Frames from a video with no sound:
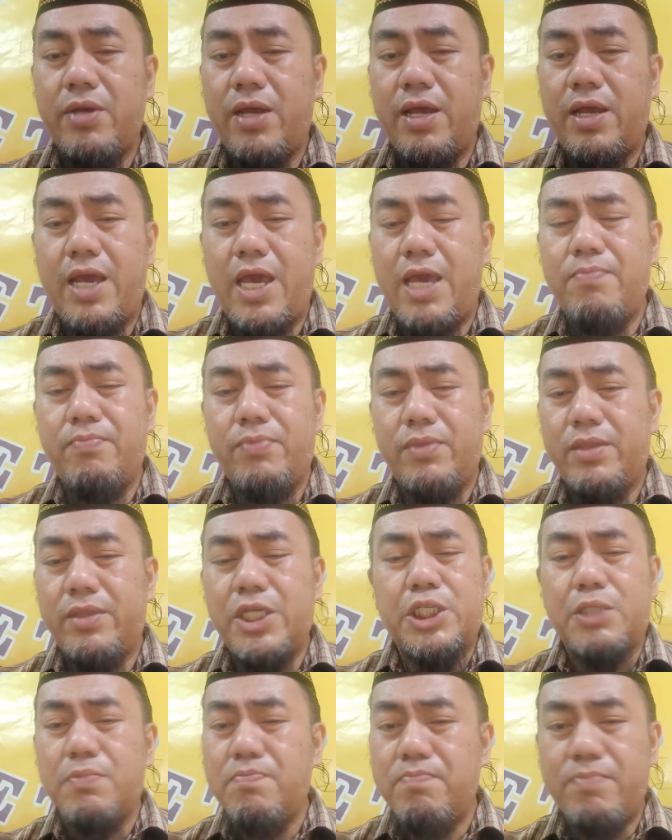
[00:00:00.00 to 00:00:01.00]
I'm
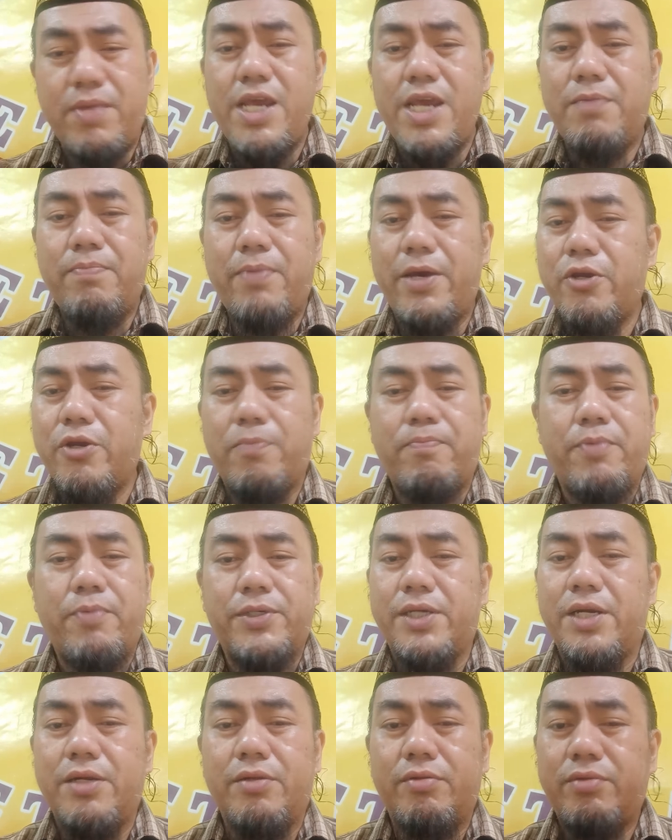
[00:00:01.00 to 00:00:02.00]
dismayed by your
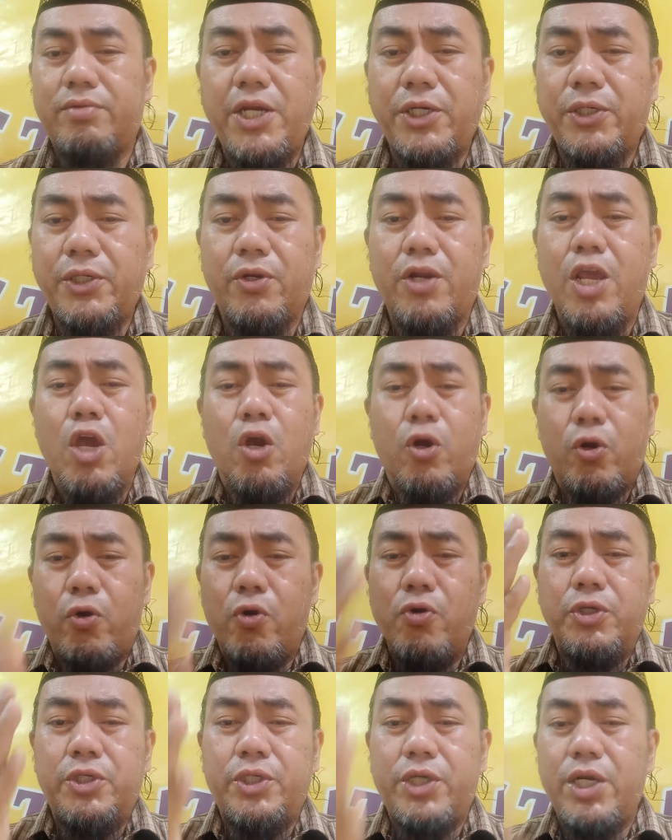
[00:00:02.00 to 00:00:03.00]
presentation,
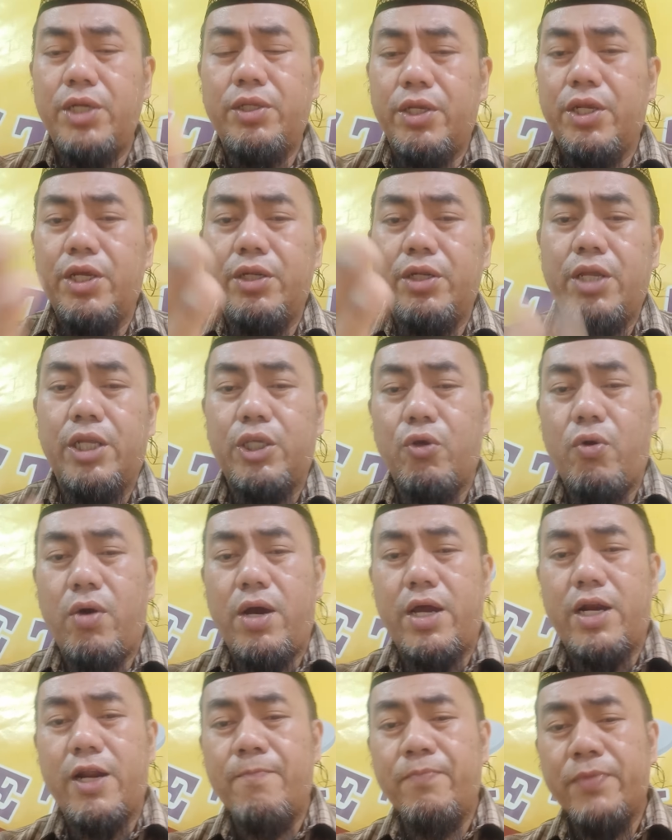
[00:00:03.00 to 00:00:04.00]
considering that you
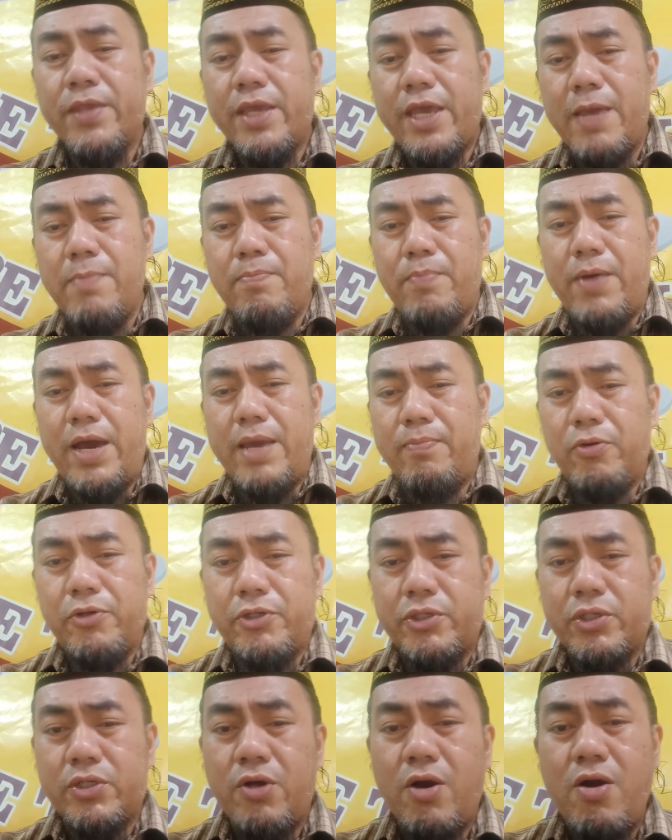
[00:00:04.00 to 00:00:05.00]
are a Bible
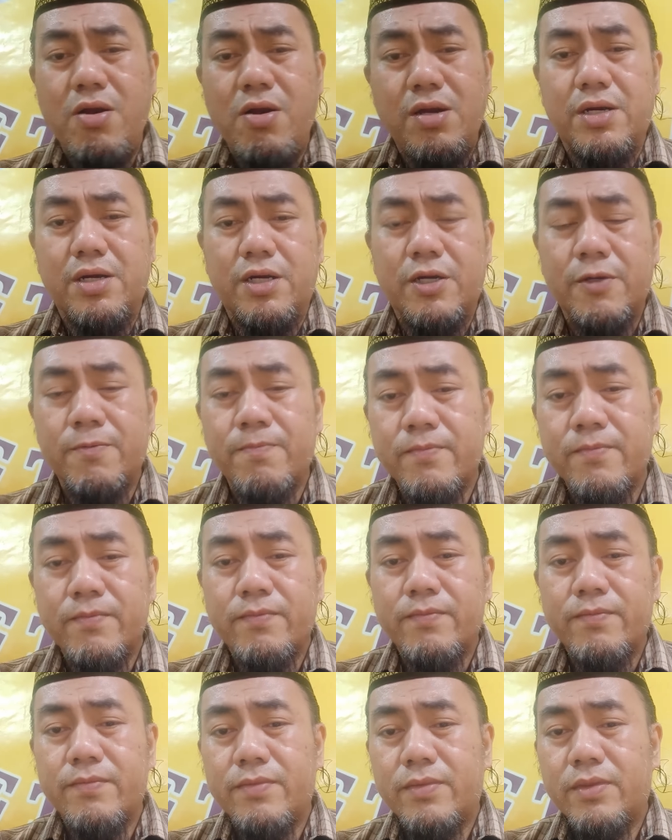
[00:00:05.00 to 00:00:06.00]
scholar.
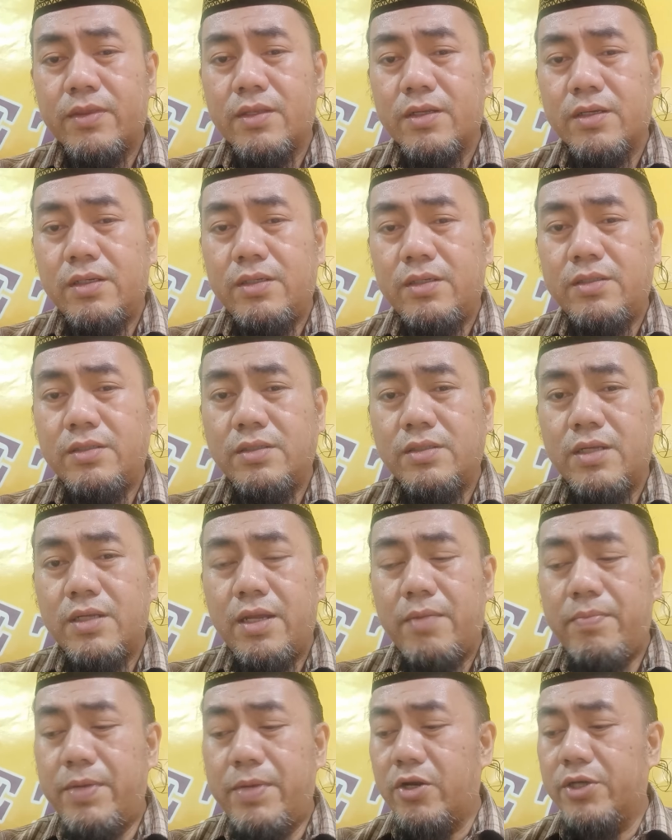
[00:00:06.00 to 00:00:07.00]

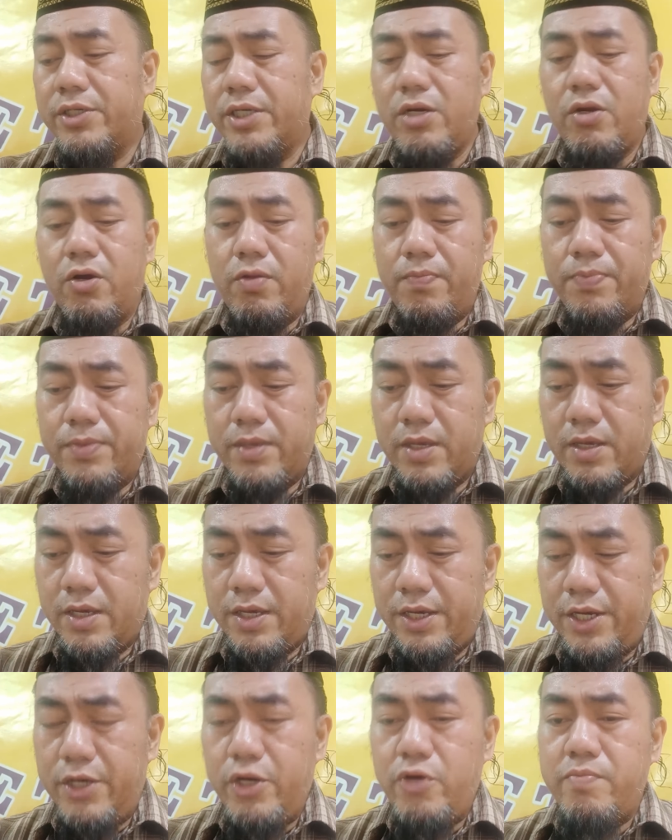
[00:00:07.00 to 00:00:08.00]
Because you know
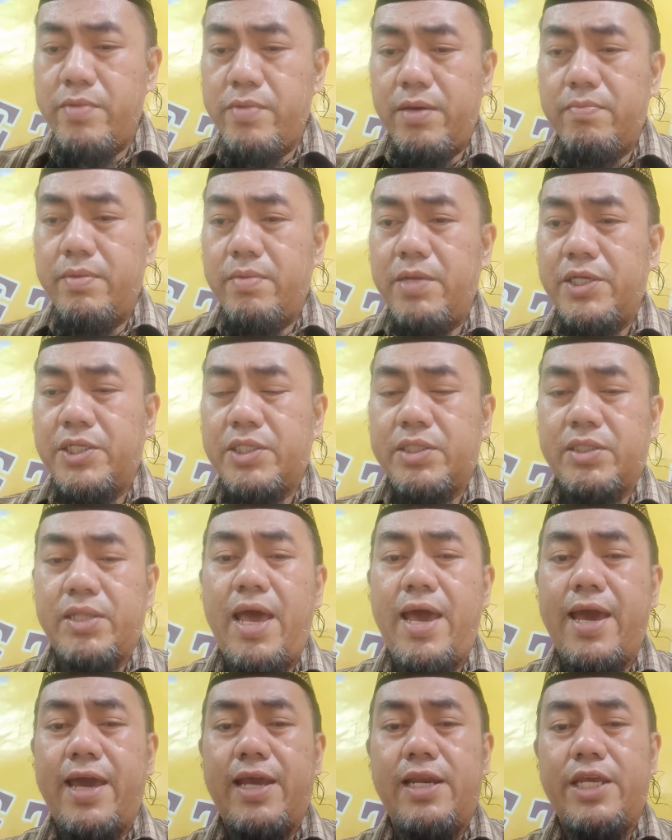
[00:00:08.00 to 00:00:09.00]
my
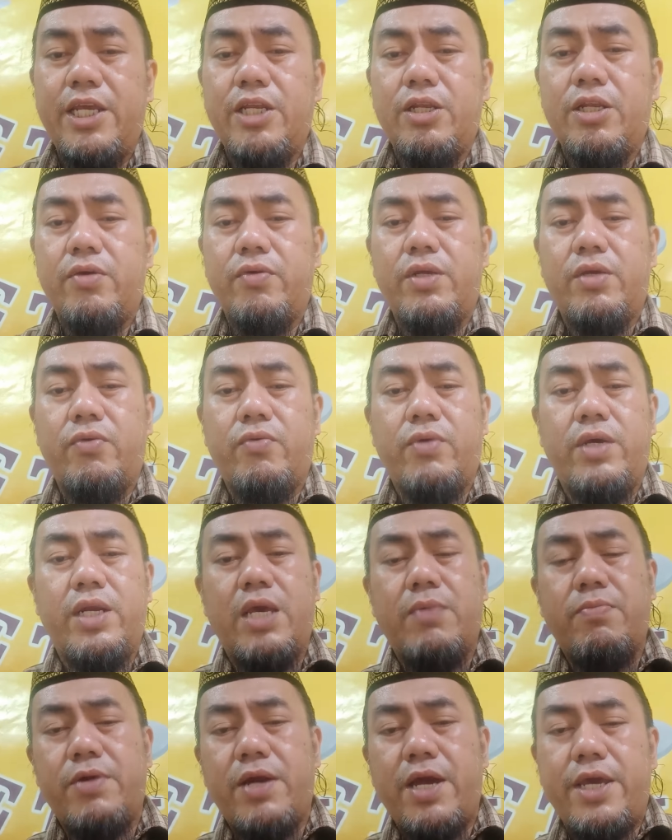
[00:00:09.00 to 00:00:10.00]
style,
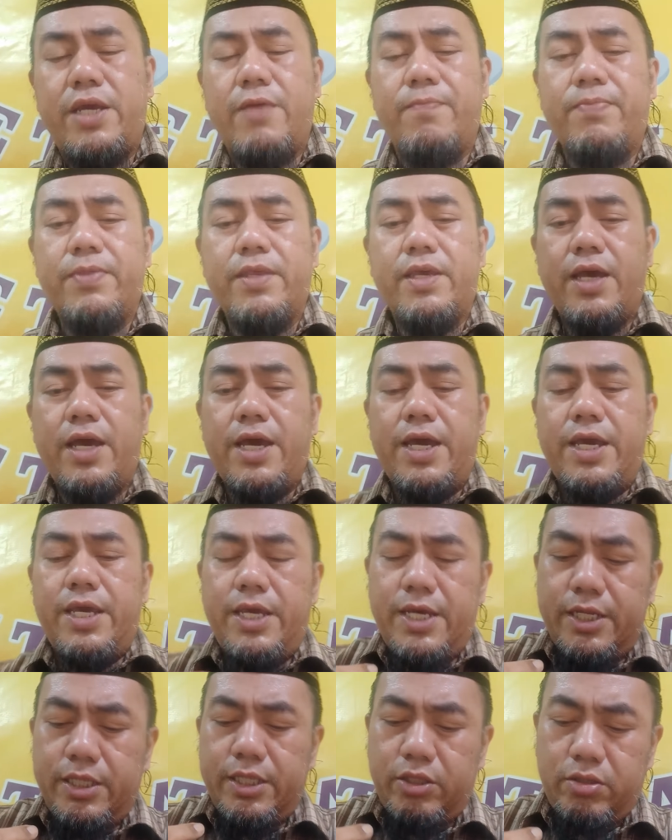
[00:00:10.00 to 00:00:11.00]
whenever
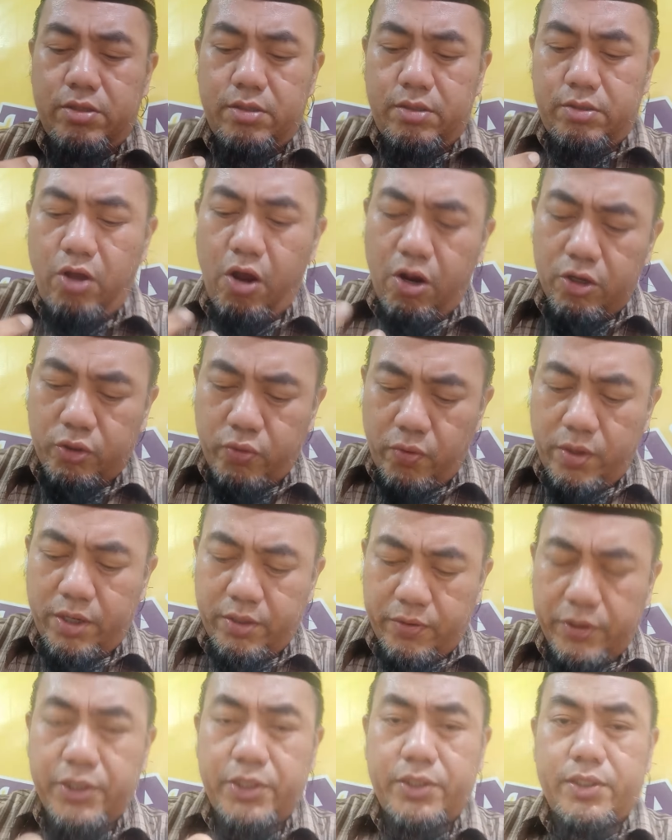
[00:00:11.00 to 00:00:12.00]
I talk to a
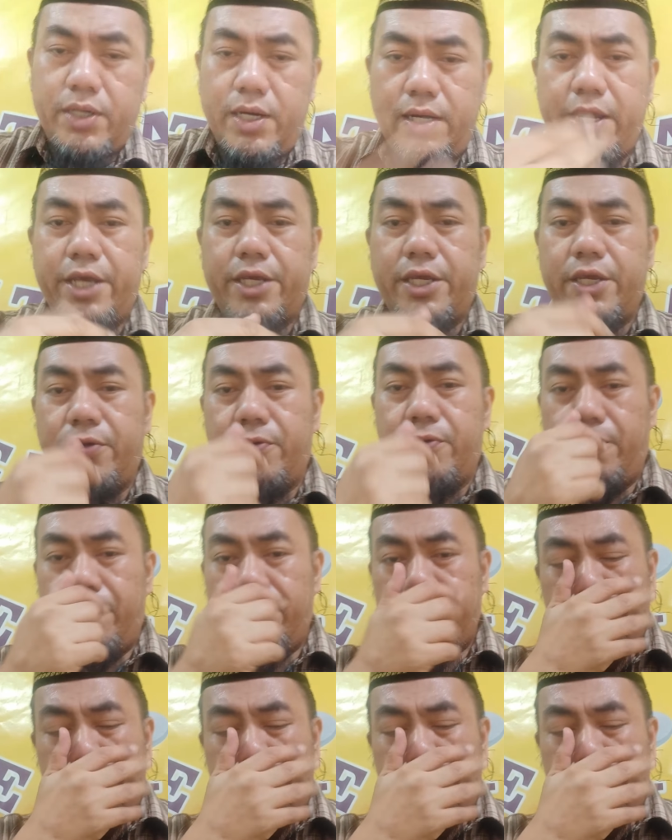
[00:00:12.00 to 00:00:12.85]
Christian like you,